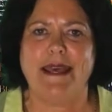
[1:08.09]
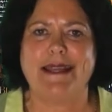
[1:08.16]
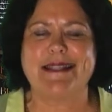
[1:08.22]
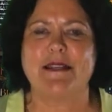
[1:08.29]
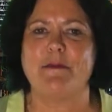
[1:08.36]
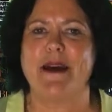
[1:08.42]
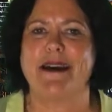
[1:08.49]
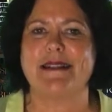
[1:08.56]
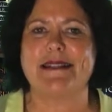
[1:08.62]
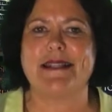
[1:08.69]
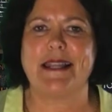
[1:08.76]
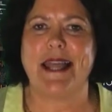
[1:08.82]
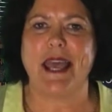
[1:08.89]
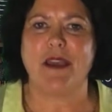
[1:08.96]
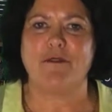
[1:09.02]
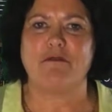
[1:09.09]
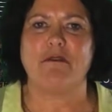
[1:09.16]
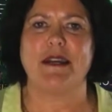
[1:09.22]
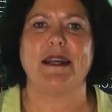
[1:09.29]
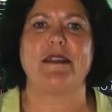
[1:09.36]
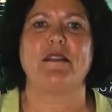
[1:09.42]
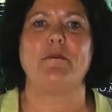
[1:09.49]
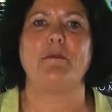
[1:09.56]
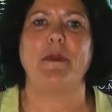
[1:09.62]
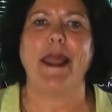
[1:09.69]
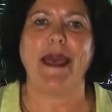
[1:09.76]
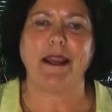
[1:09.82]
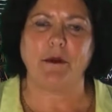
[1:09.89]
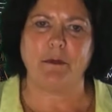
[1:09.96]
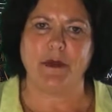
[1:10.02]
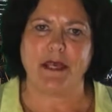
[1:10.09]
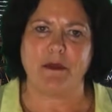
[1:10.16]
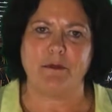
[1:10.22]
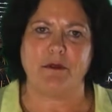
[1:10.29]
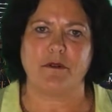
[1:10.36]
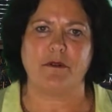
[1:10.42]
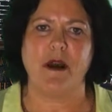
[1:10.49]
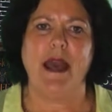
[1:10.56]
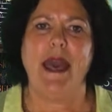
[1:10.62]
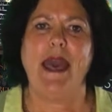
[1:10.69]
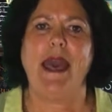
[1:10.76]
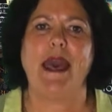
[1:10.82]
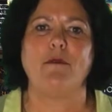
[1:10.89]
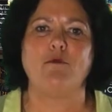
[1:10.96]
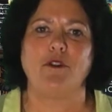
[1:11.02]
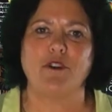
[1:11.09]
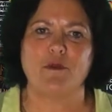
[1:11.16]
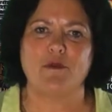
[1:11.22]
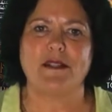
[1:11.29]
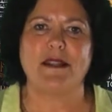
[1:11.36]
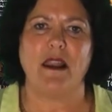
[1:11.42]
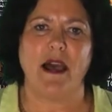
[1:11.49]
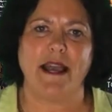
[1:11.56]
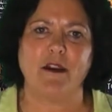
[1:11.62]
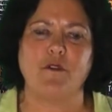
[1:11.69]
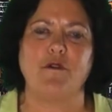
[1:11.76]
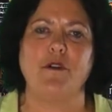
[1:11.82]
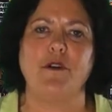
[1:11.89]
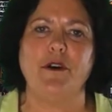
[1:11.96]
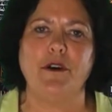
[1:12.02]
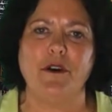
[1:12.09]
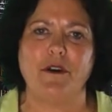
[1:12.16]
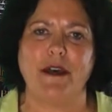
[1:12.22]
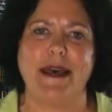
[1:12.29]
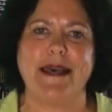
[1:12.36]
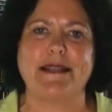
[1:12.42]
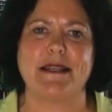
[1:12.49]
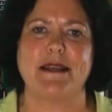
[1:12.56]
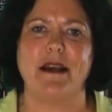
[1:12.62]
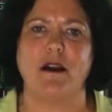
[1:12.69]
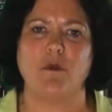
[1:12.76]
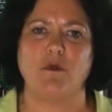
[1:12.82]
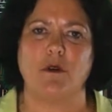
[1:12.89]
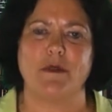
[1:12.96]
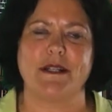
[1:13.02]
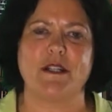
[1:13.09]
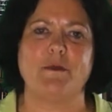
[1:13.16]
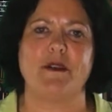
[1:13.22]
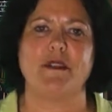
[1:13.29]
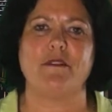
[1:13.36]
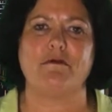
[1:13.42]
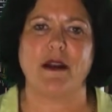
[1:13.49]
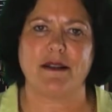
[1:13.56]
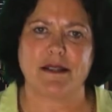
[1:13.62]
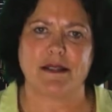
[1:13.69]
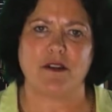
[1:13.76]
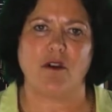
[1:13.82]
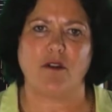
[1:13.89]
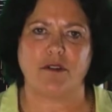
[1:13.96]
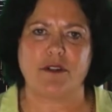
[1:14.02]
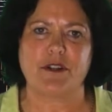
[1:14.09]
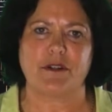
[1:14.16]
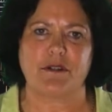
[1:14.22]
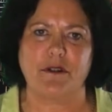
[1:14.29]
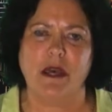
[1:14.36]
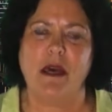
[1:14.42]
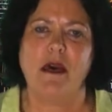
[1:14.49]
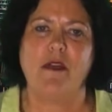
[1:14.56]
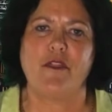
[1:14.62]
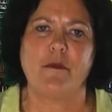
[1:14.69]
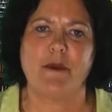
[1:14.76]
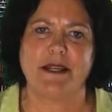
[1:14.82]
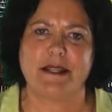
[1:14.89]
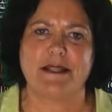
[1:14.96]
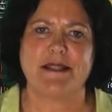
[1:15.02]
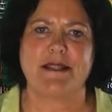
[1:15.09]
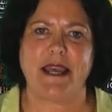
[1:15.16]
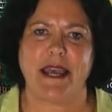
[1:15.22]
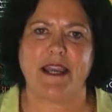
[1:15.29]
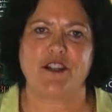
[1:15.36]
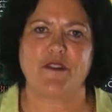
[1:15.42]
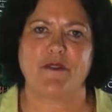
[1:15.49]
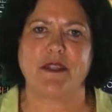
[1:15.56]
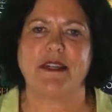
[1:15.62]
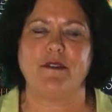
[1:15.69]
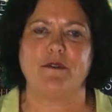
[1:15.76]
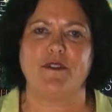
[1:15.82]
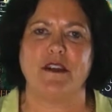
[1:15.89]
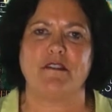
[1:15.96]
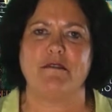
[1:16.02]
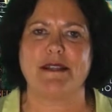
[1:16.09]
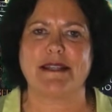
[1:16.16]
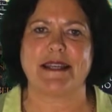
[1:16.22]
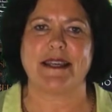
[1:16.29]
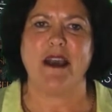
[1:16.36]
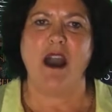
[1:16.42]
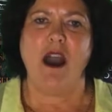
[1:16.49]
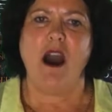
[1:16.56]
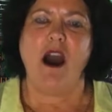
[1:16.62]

It's about slavery, the black people, and what it was like for her as a young woman to be thrust onto the biggest stage of the Confederacy.